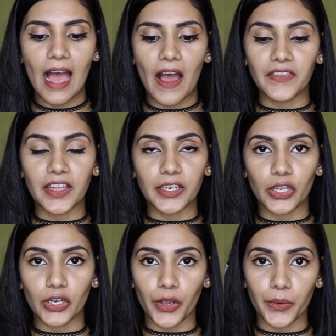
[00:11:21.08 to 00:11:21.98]
and then you
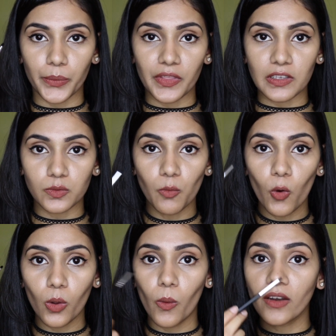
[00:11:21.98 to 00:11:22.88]
could go in with the
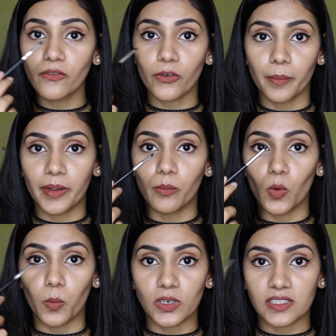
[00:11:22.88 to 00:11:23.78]
smaller one for a bit
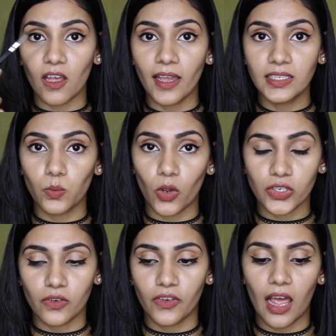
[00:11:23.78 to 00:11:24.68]
more precise
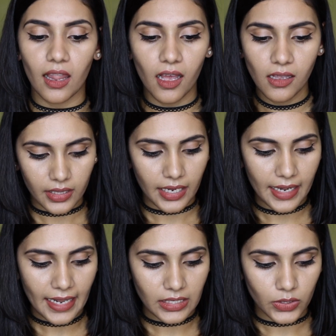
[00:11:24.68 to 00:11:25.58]
wash of colour. The
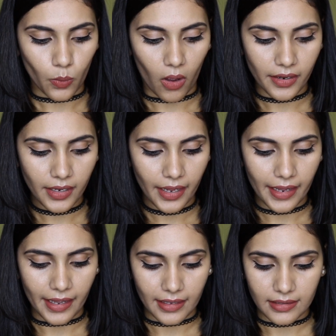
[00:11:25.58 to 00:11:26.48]
next one
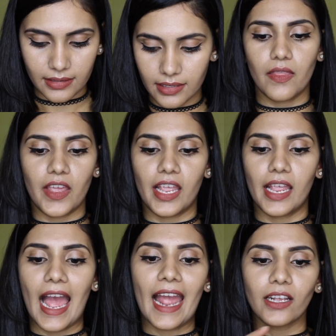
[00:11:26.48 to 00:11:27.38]
is
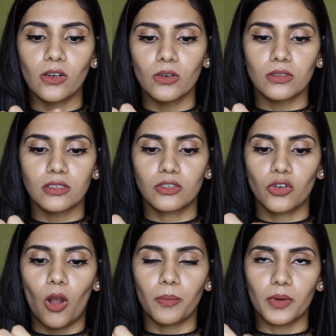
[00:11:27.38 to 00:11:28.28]
the angled
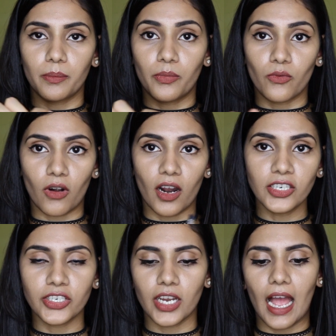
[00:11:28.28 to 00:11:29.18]
top
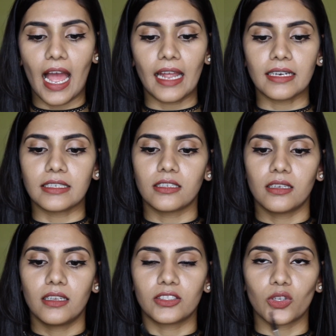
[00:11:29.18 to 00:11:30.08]
brush, and
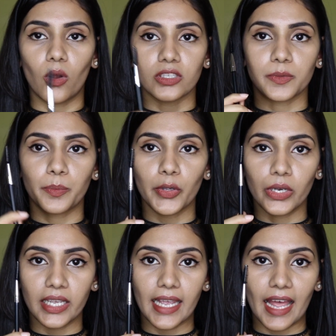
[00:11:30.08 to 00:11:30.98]
it's got a
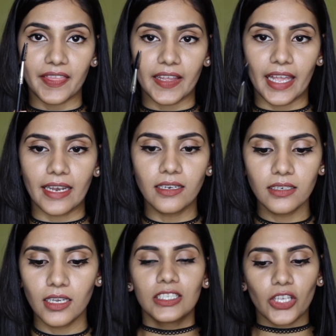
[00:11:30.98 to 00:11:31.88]
spoolie at the end.
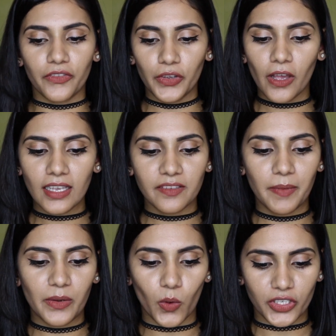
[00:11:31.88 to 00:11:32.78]
So if you guys have
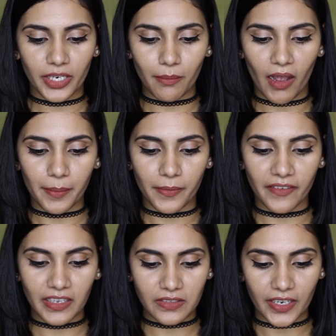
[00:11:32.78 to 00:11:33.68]
been watching my
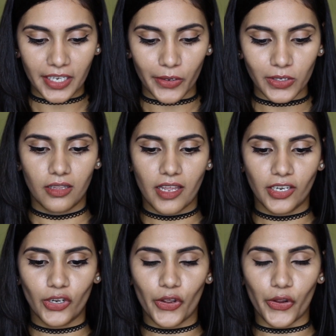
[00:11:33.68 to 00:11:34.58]
previous videos, then
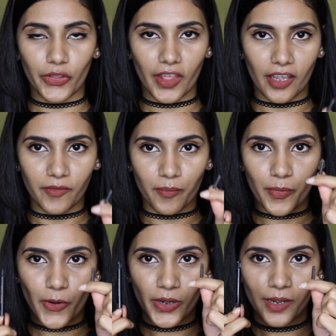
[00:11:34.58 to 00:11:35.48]
you know that I've
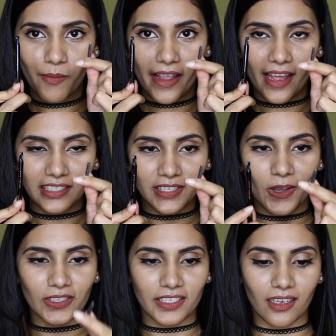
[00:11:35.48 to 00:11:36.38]
broken my
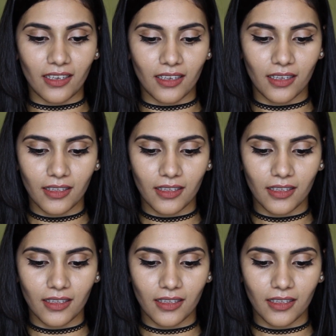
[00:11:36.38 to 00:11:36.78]
Anastasia